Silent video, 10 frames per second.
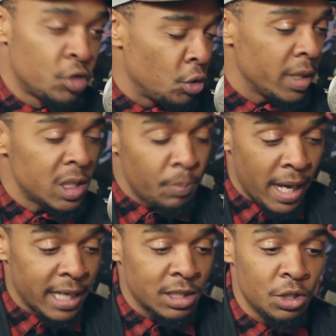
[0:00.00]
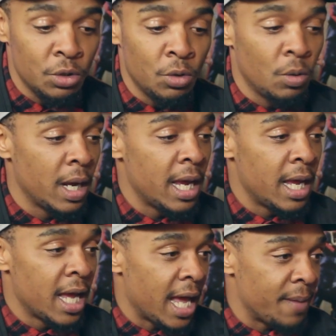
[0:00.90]
Do you expect to
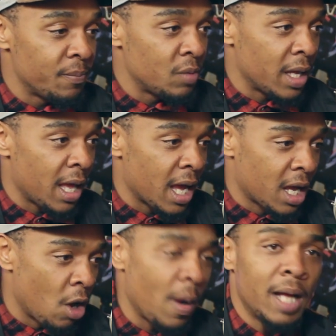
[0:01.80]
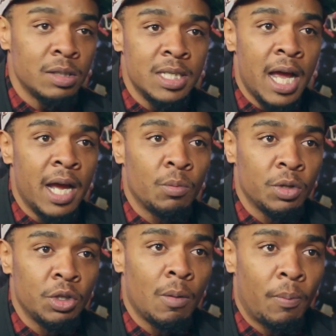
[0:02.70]
go outside
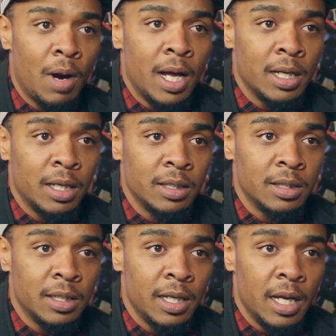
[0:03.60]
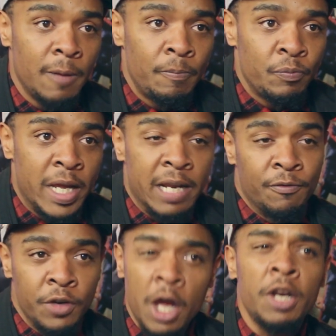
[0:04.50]
with your product, and if
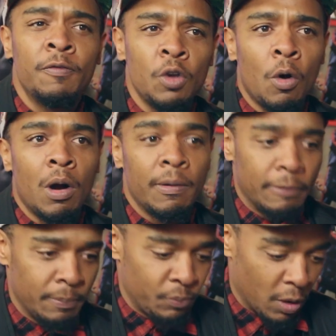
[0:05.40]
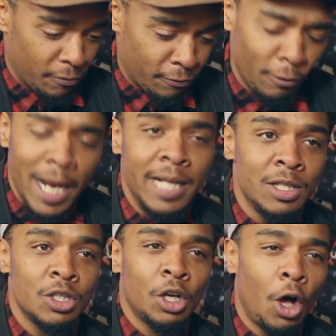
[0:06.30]
none of your
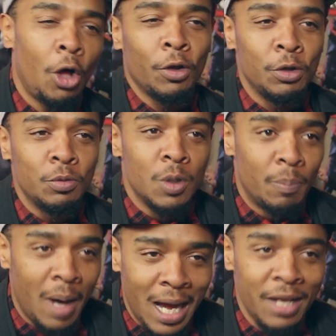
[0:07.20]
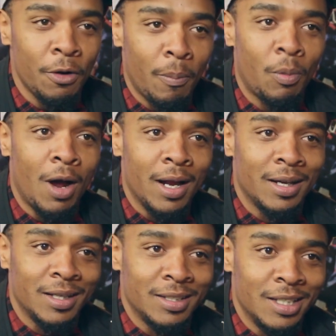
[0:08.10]
friends call you to buy your
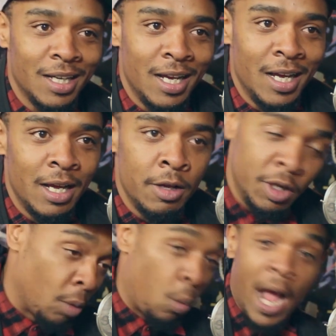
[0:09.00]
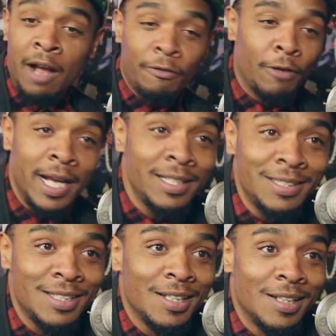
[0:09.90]
product, they're whack friends?